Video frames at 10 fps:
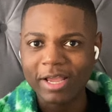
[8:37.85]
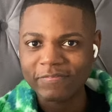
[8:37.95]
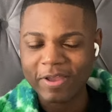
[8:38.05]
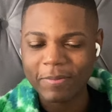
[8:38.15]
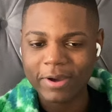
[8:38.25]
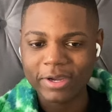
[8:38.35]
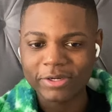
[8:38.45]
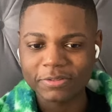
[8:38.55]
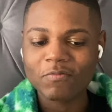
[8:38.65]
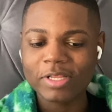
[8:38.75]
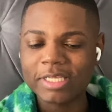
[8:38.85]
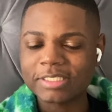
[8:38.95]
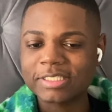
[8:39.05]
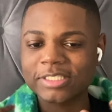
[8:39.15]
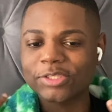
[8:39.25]
a vampire really
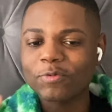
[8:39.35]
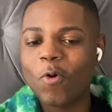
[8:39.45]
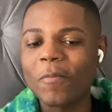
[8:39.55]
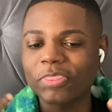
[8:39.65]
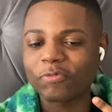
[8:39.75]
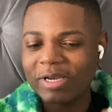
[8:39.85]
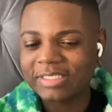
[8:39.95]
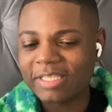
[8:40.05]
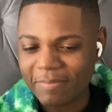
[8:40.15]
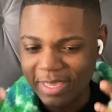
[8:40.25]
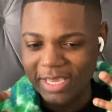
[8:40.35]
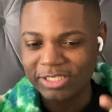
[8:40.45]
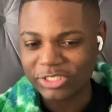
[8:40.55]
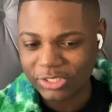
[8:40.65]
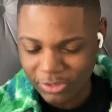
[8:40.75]
is thrusting me
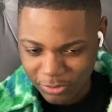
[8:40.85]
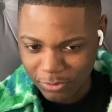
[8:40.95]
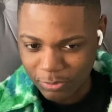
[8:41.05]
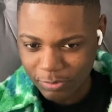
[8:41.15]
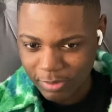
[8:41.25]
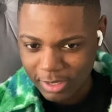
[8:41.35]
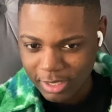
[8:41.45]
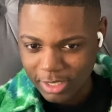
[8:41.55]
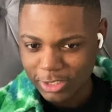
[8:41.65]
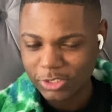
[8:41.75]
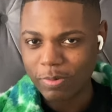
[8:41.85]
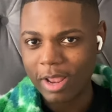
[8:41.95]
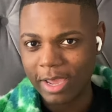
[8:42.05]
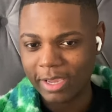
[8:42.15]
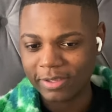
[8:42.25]
into
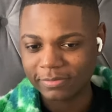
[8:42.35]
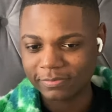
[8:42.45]
Twilight.